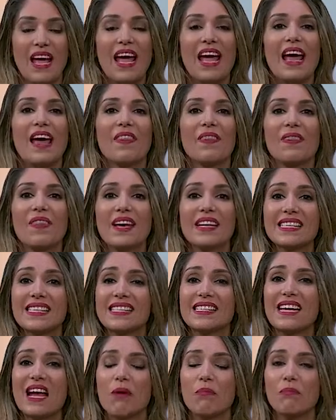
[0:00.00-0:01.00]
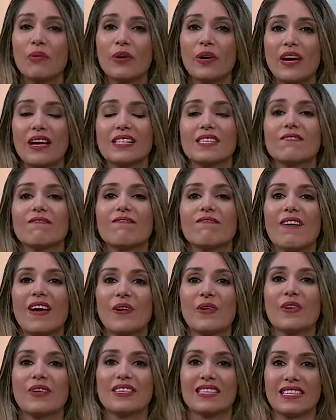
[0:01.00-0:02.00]
This number is very
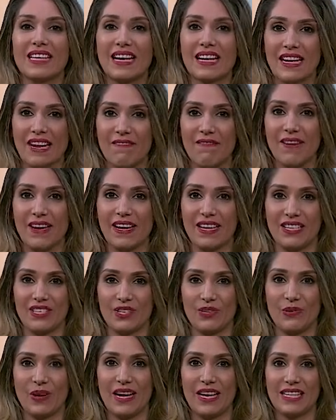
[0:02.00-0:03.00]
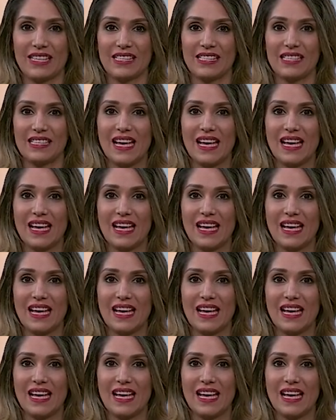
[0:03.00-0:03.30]
significant to us